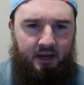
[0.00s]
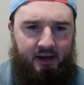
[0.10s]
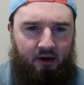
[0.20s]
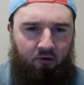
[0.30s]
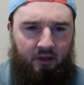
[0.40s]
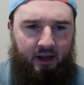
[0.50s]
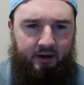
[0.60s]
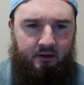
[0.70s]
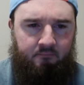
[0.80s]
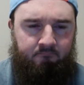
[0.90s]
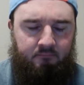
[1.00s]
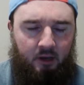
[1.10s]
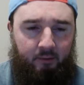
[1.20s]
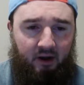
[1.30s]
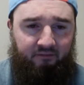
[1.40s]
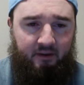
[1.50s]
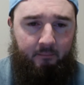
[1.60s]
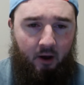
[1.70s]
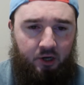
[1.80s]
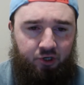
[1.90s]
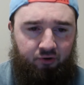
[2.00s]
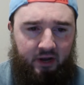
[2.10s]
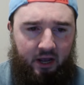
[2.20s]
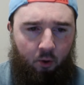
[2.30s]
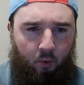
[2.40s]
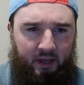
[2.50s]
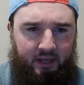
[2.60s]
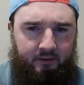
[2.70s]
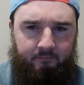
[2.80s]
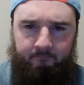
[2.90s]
Carolina coming off a Montreal win.